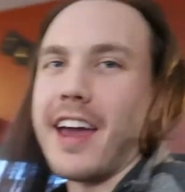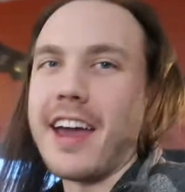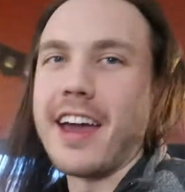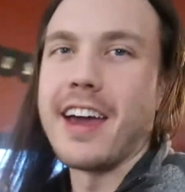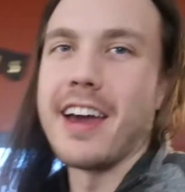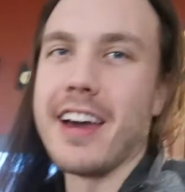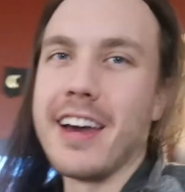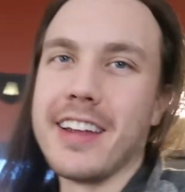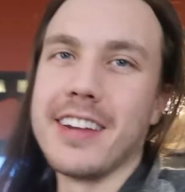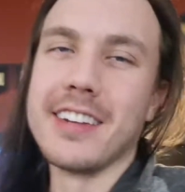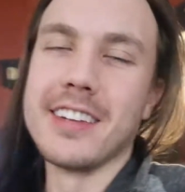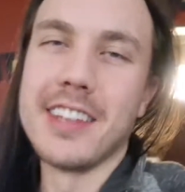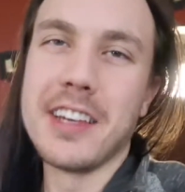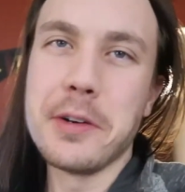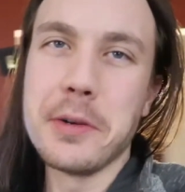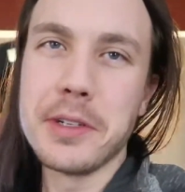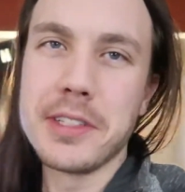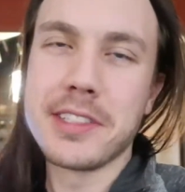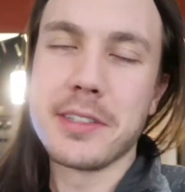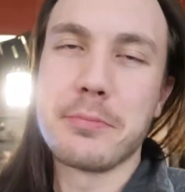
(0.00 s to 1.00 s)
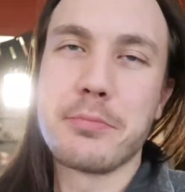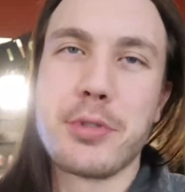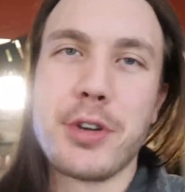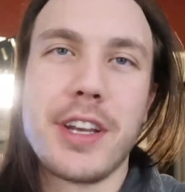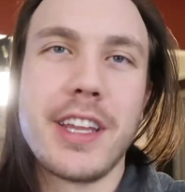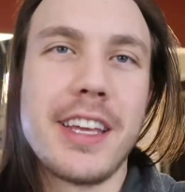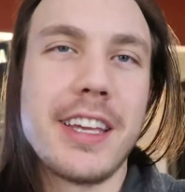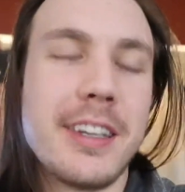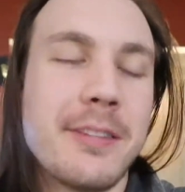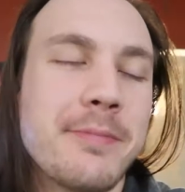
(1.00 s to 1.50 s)
and it was a
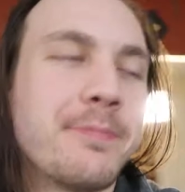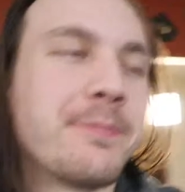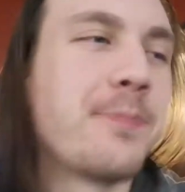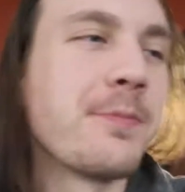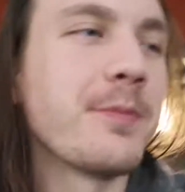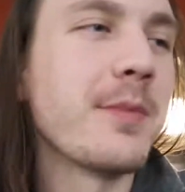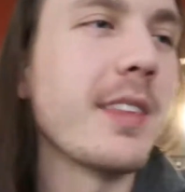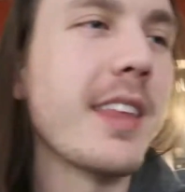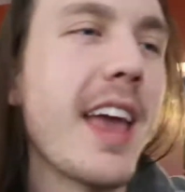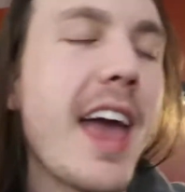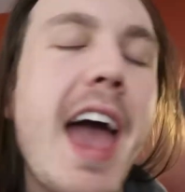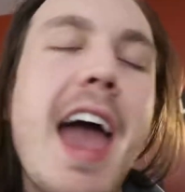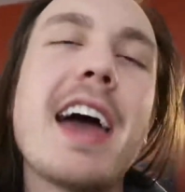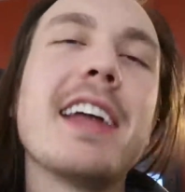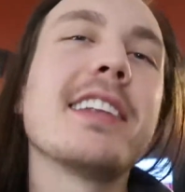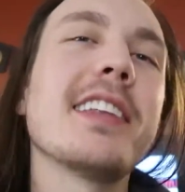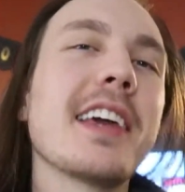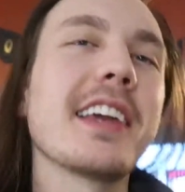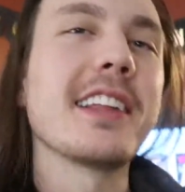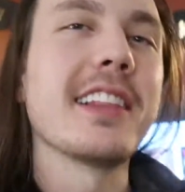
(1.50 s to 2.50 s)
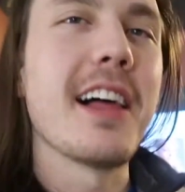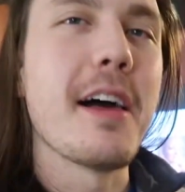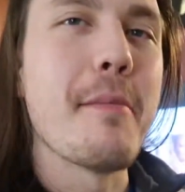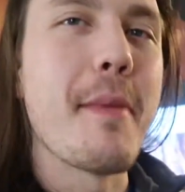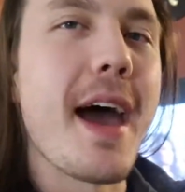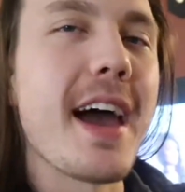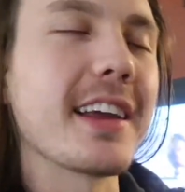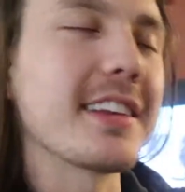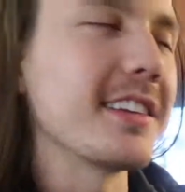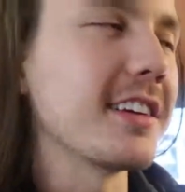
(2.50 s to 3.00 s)
pretty
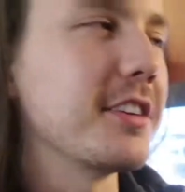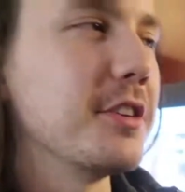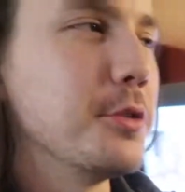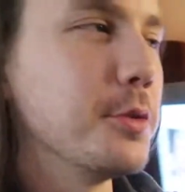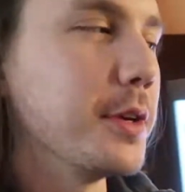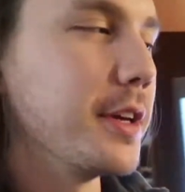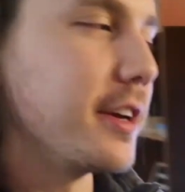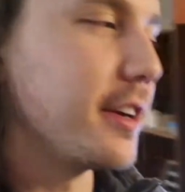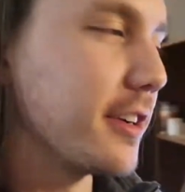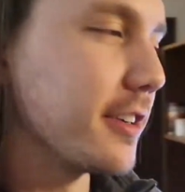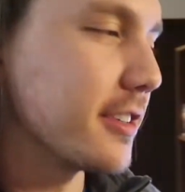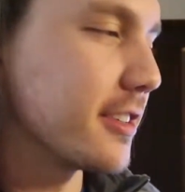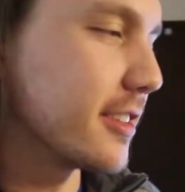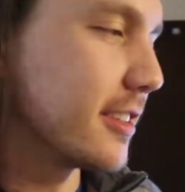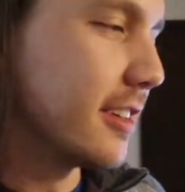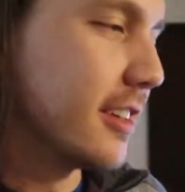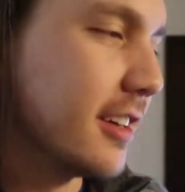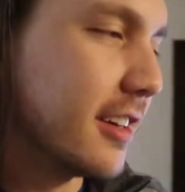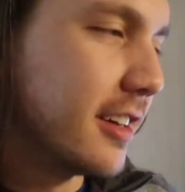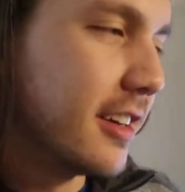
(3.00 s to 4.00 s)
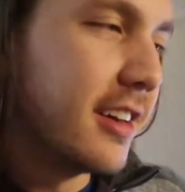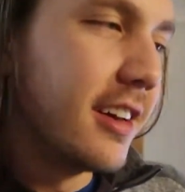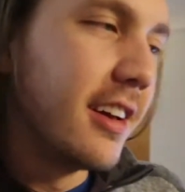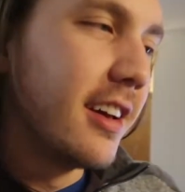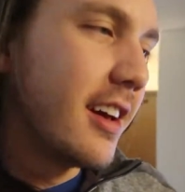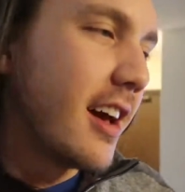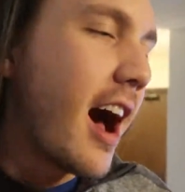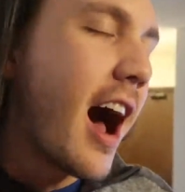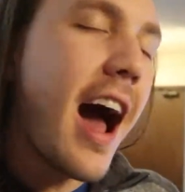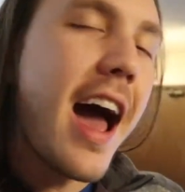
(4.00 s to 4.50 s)
anticlimactic New Year's.
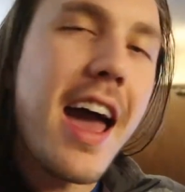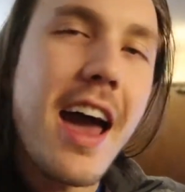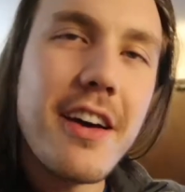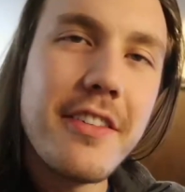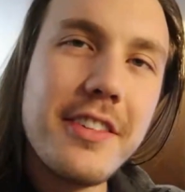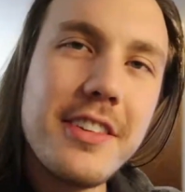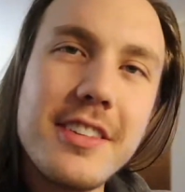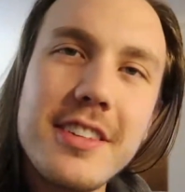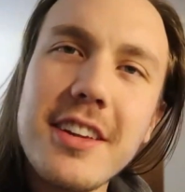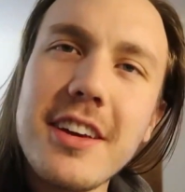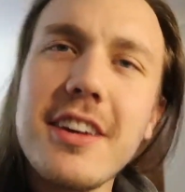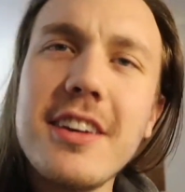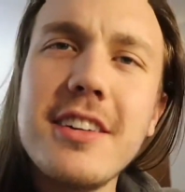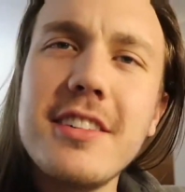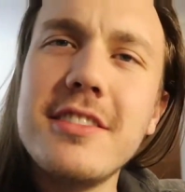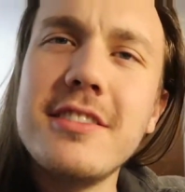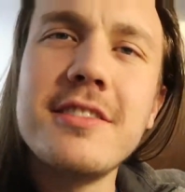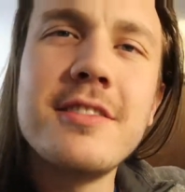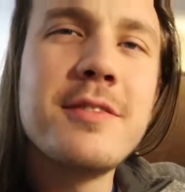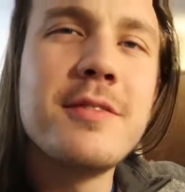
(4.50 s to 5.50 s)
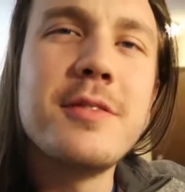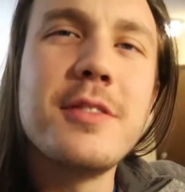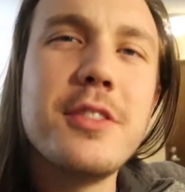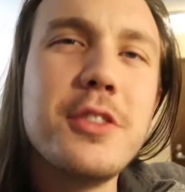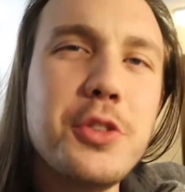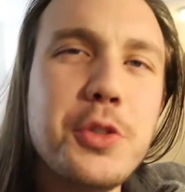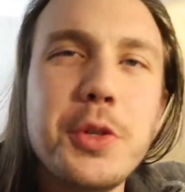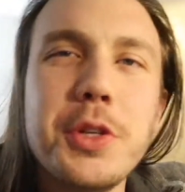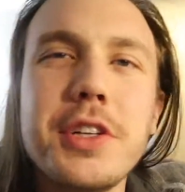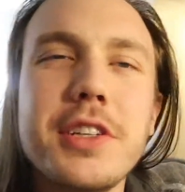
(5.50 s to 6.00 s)
I haven't done
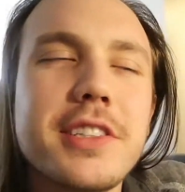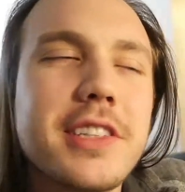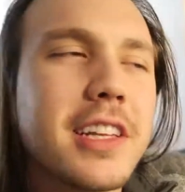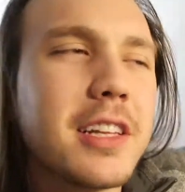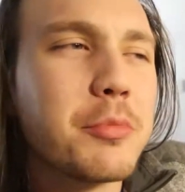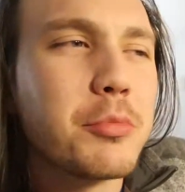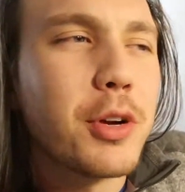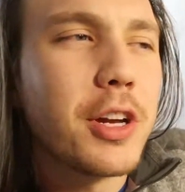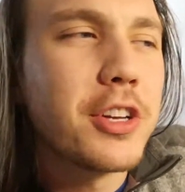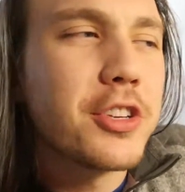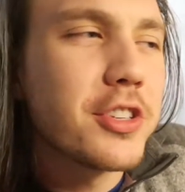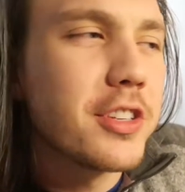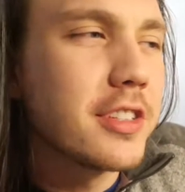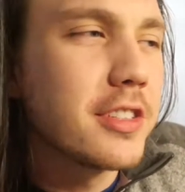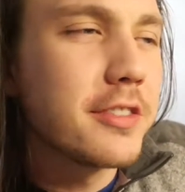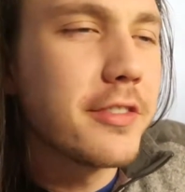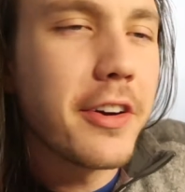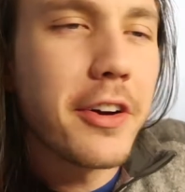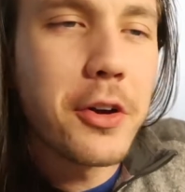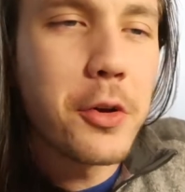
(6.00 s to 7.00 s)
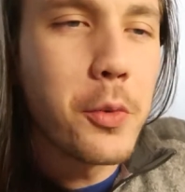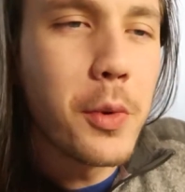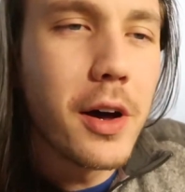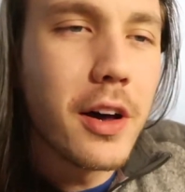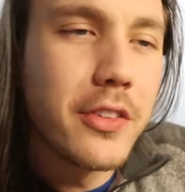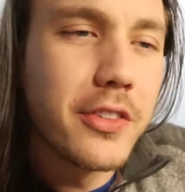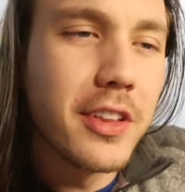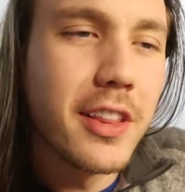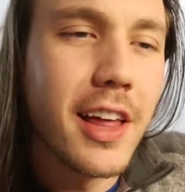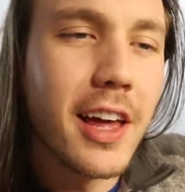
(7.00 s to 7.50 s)
New Year's celebrations very
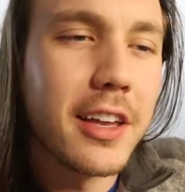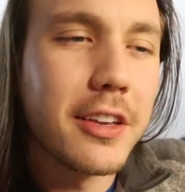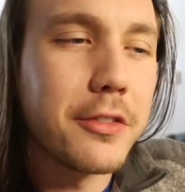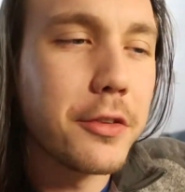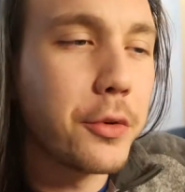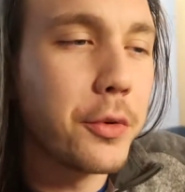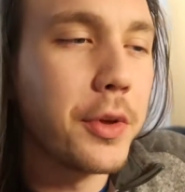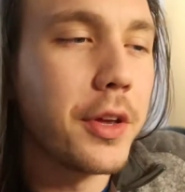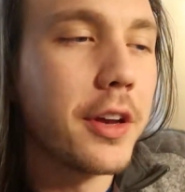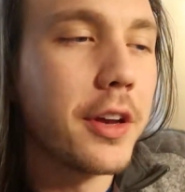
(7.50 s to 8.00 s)
well in the last few